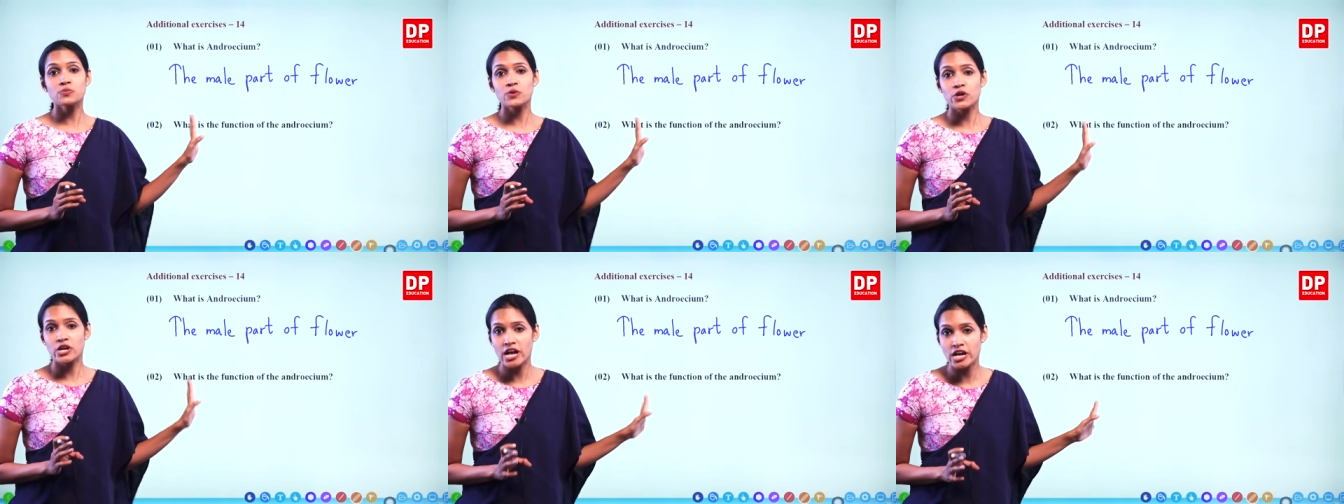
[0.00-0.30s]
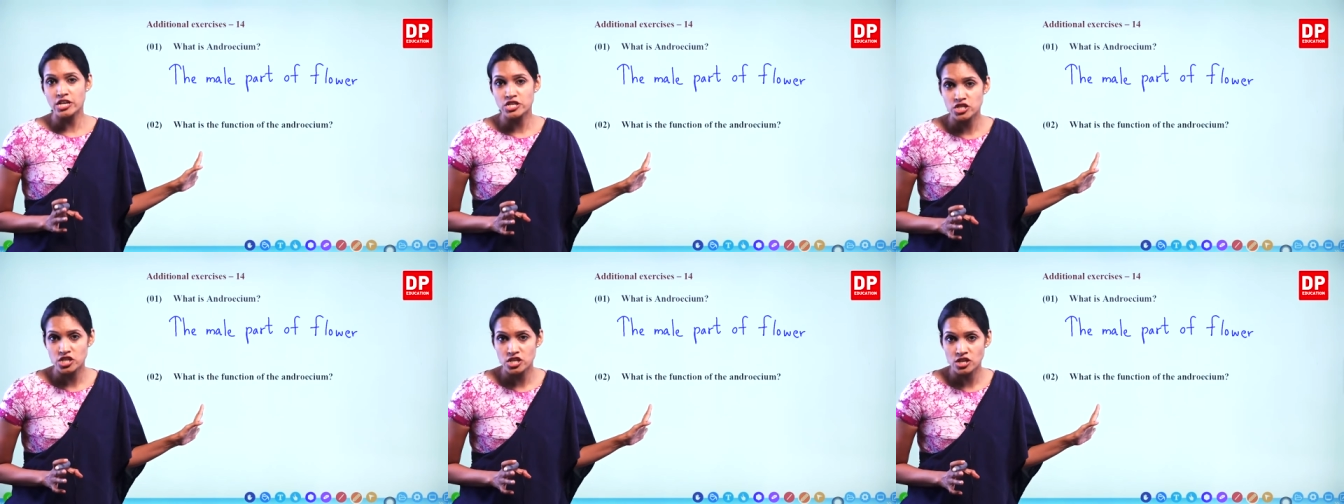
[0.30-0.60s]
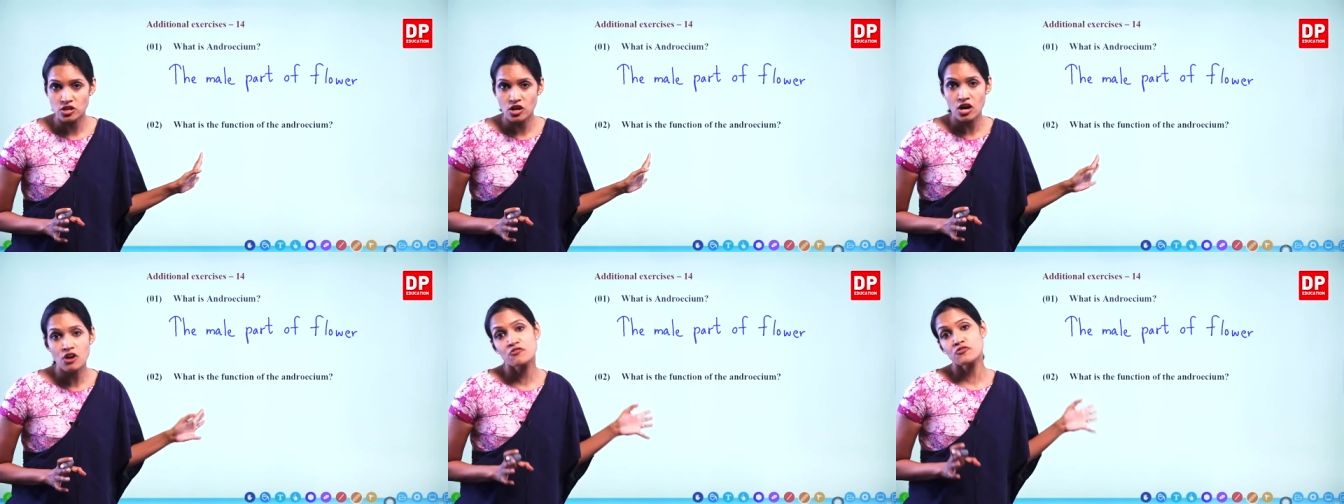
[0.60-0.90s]

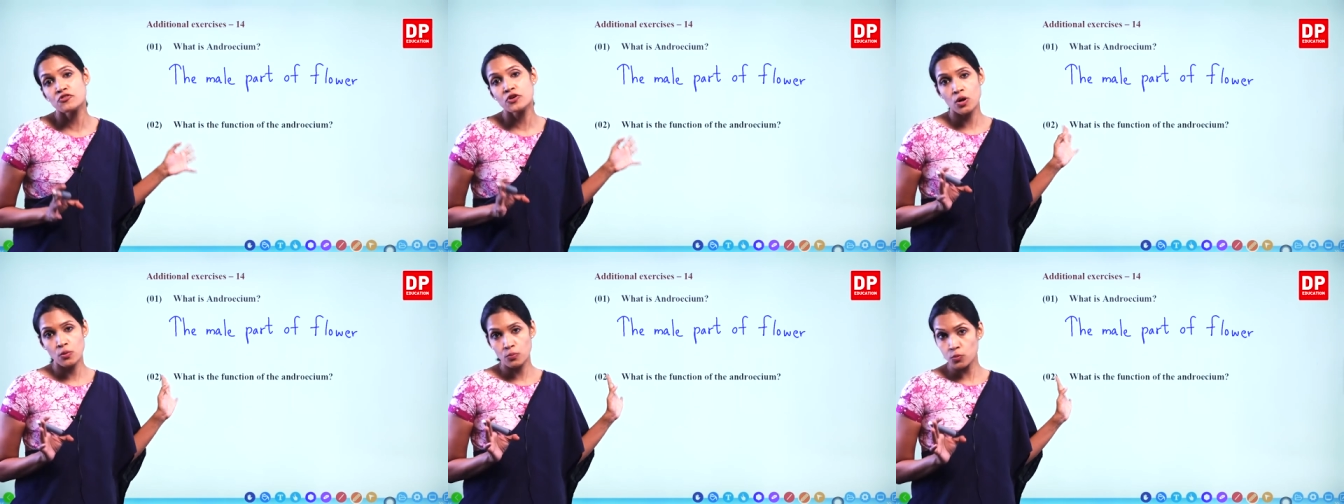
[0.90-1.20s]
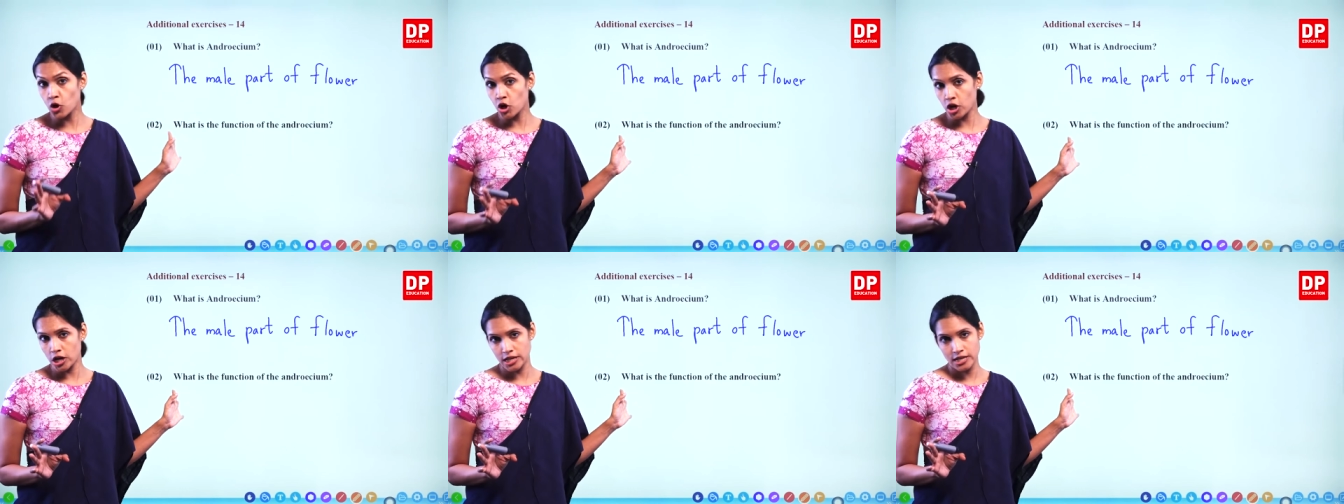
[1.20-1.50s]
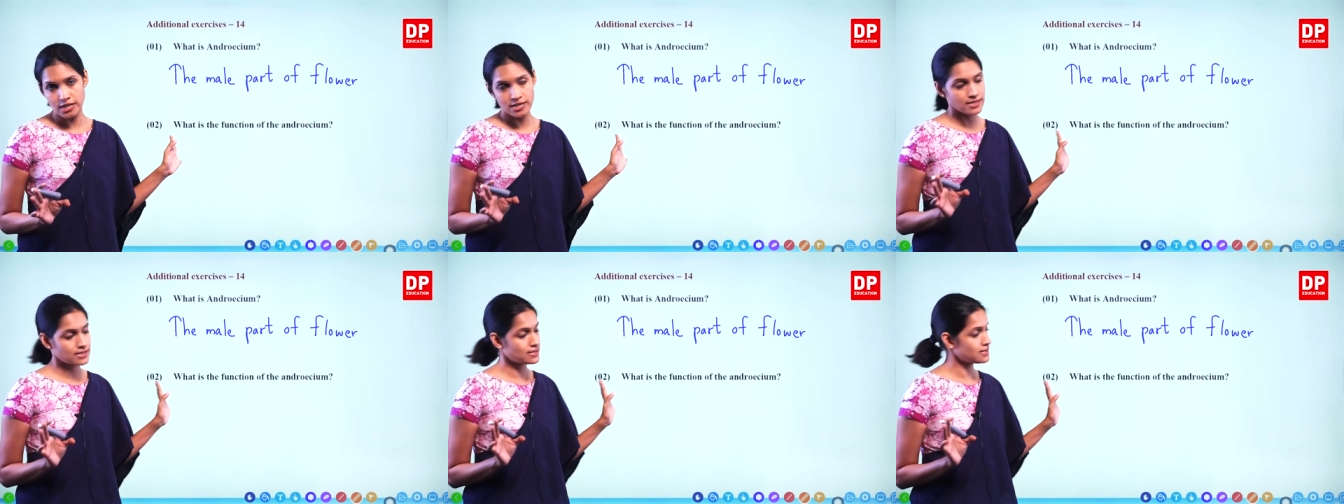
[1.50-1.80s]
production of pollen,
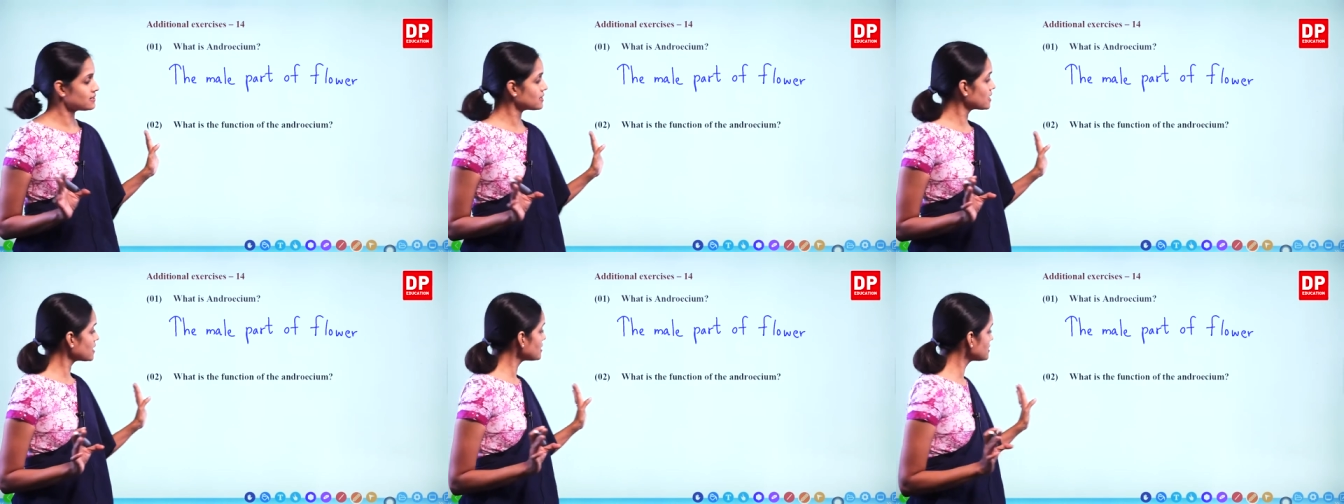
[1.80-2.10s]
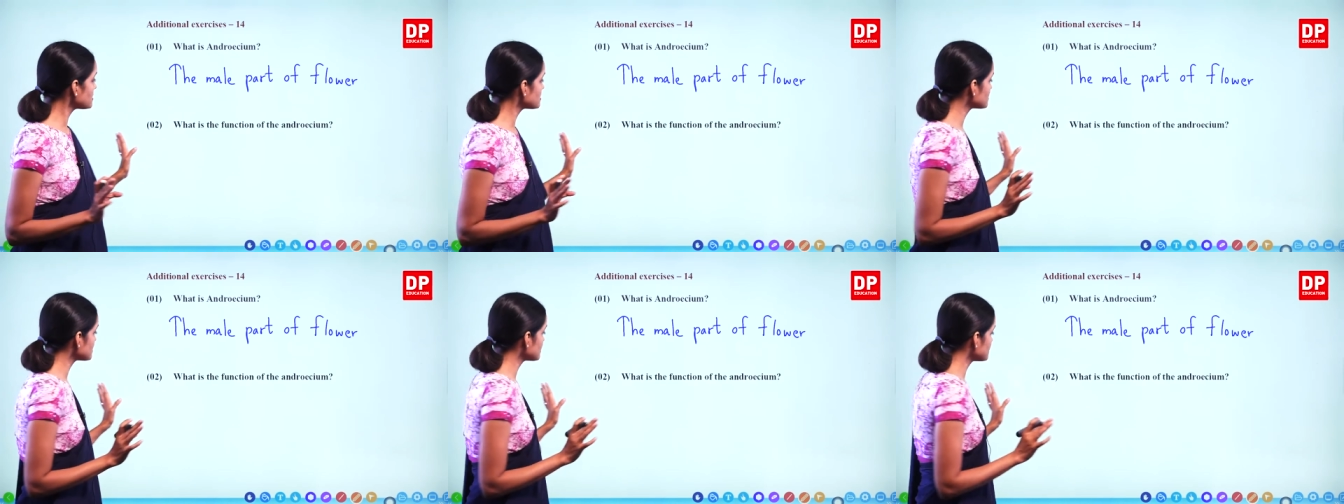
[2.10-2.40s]
right?